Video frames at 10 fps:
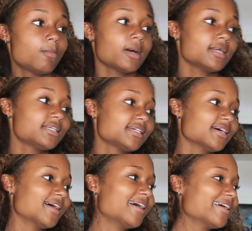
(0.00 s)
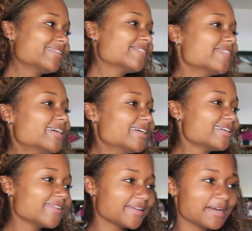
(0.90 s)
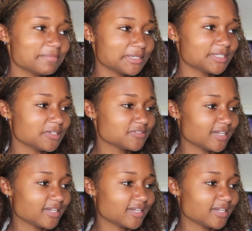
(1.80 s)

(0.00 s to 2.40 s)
but looking at my shelf